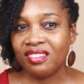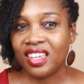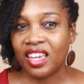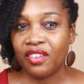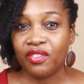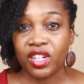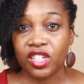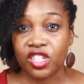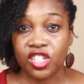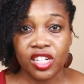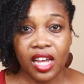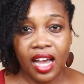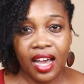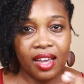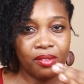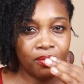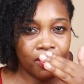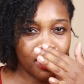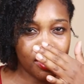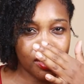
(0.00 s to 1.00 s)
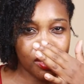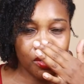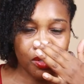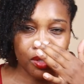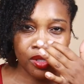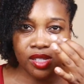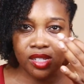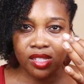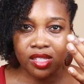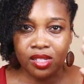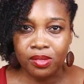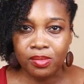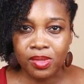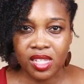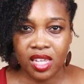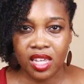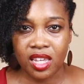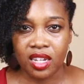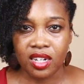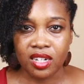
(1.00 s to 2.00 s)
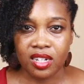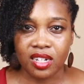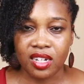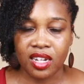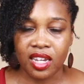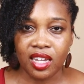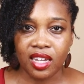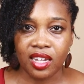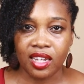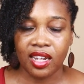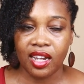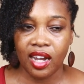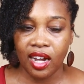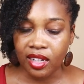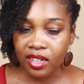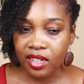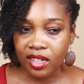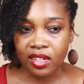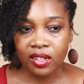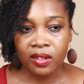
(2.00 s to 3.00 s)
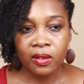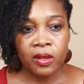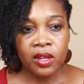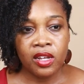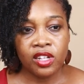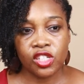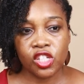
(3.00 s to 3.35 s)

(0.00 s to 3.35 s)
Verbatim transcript: give it a shot with the school systems here in Ghana,